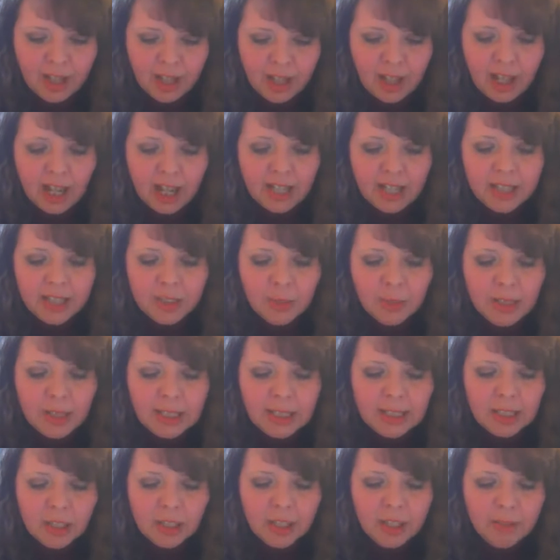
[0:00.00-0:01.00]
And as well
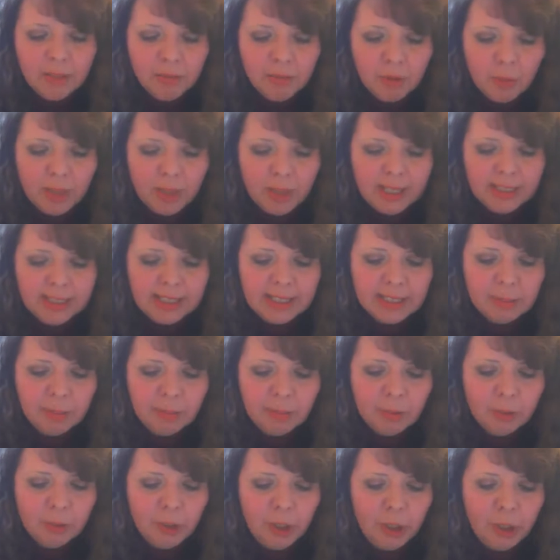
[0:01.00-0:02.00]
as looking for ways to
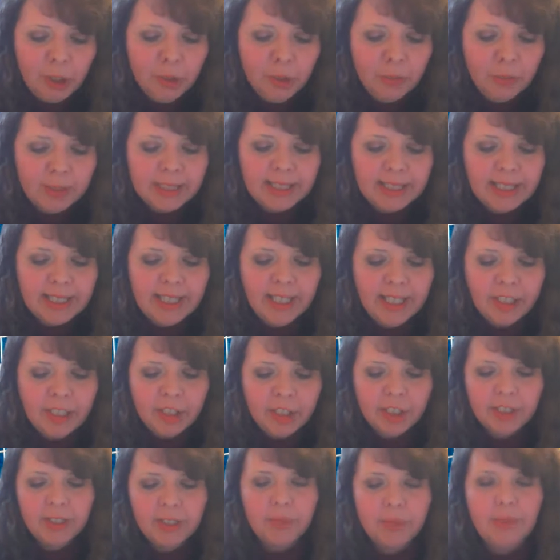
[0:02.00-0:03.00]
support you as
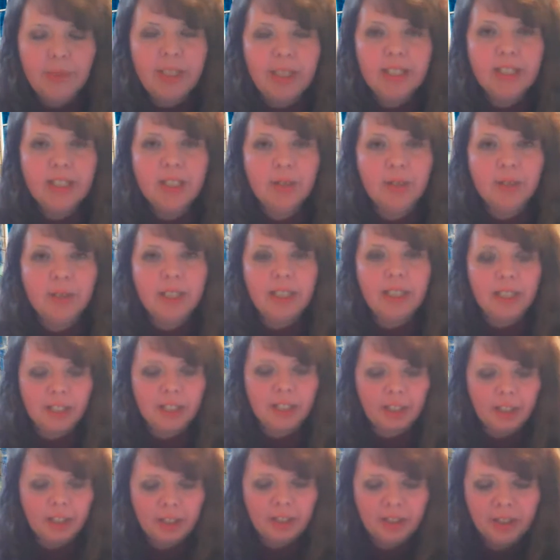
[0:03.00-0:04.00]
teachers with this new
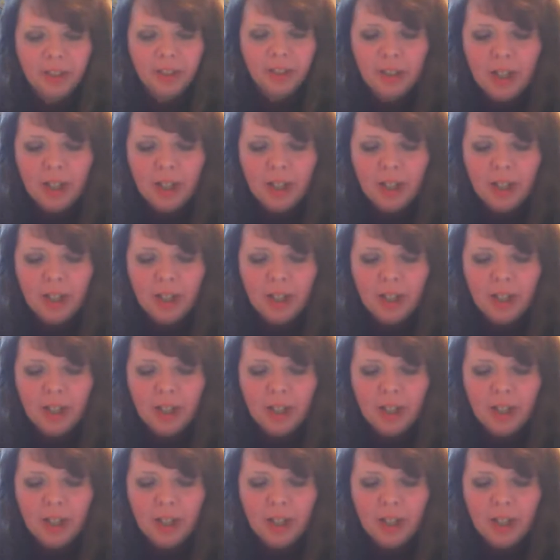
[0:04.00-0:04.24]
edition,